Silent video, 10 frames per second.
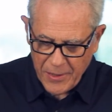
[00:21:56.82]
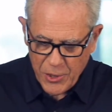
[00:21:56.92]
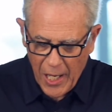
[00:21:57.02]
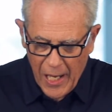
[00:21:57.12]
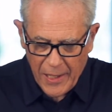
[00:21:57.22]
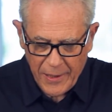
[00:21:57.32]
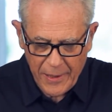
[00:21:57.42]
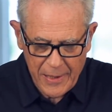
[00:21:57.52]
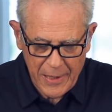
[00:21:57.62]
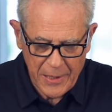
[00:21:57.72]
in
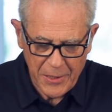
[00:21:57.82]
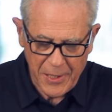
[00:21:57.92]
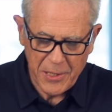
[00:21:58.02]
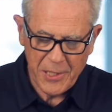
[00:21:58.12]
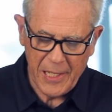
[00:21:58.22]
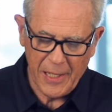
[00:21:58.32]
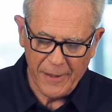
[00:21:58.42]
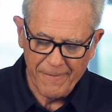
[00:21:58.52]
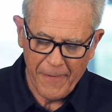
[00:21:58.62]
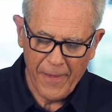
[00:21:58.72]
John
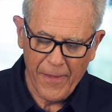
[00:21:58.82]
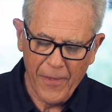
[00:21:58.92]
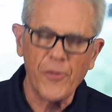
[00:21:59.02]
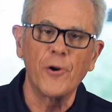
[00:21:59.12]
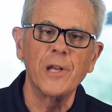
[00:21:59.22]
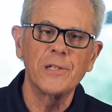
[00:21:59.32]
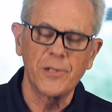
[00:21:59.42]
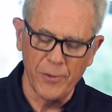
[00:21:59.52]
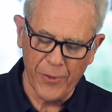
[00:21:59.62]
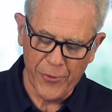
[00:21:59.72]
16,
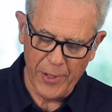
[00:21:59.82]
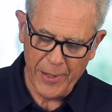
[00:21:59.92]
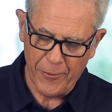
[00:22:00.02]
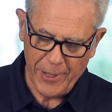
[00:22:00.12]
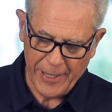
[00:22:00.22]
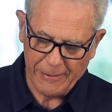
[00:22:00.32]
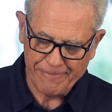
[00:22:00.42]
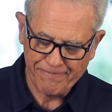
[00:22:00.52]
32 and 33.